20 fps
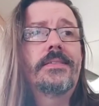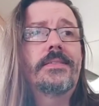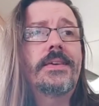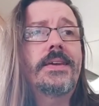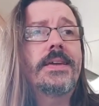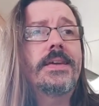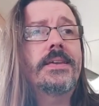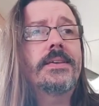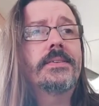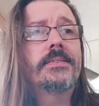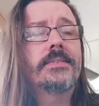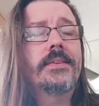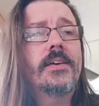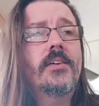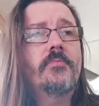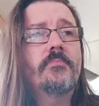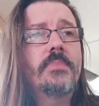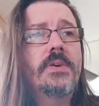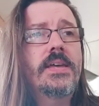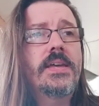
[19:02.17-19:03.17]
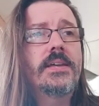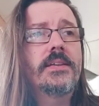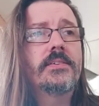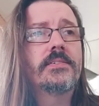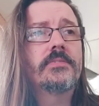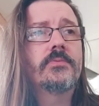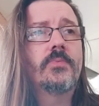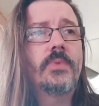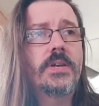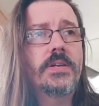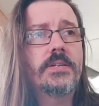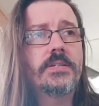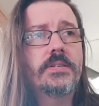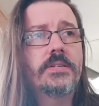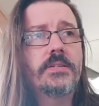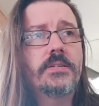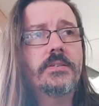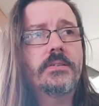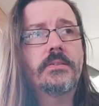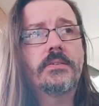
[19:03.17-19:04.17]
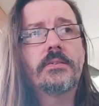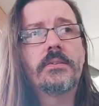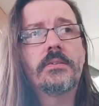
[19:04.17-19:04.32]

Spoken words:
things that have made us wish